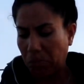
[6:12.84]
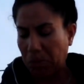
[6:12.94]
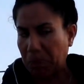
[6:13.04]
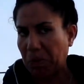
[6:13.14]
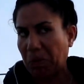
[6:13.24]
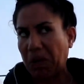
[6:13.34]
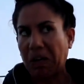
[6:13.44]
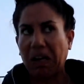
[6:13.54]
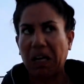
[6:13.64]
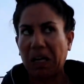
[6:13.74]
people were
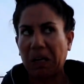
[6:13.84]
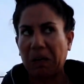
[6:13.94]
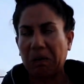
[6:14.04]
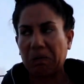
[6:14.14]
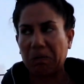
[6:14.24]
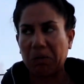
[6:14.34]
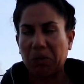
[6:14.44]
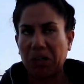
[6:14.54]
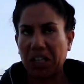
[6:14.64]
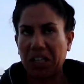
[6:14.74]
like,
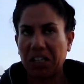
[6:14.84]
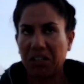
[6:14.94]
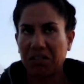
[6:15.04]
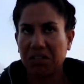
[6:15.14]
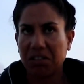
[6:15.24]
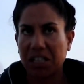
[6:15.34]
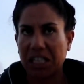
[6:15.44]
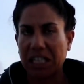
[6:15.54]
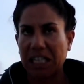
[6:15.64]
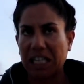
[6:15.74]
why are you
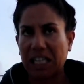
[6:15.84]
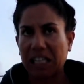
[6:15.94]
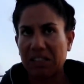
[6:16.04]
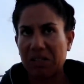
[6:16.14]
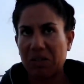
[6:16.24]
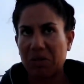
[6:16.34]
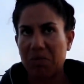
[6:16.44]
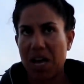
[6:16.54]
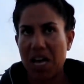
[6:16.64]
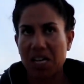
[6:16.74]
cleaning so
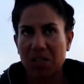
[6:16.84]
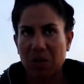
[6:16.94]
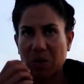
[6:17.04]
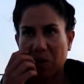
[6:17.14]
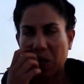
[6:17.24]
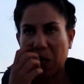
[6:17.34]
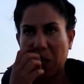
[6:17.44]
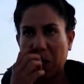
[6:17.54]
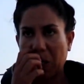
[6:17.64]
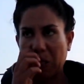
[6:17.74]
much?
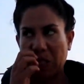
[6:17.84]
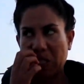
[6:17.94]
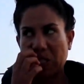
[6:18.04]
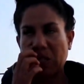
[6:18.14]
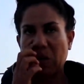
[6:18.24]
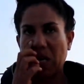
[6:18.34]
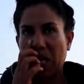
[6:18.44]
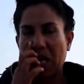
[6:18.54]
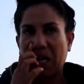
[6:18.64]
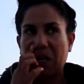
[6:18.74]
Or this is not
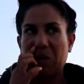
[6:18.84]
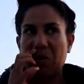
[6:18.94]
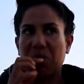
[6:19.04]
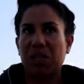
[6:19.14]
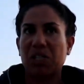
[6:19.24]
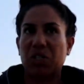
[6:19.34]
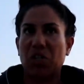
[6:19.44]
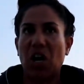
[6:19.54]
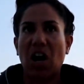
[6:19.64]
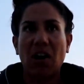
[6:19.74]
like a normal
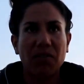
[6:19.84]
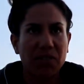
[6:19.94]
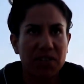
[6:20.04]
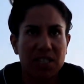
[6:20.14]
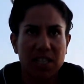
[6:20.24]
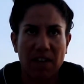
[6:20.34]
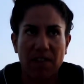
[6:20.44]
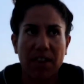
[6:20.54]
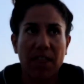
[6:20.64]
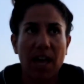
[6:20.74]
job or stuff
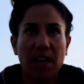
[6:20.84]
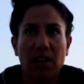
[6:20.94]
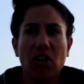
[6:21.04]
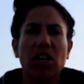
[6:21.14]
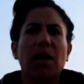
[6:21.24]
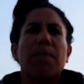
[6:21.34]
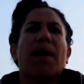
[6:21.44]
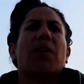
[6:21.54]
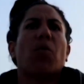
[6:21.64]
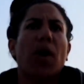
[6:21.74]
like that. Not in a
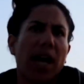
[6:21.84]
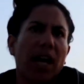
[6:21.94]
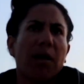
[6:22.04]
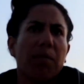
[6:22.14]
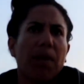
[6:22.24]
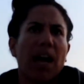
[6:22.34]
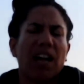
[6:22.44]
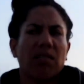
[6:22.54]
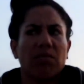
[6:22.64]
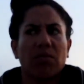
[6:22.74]
bad way, but